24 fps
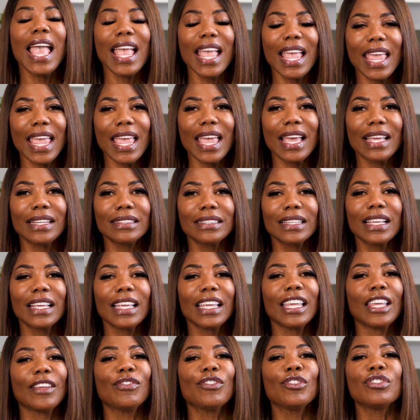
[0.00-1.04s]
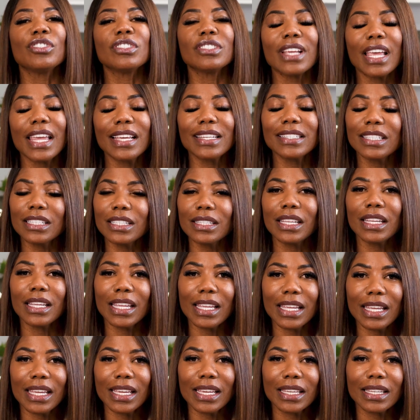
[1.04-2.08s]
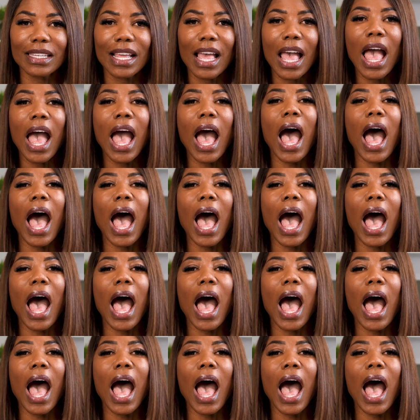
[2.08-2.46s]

And if you stay until the end,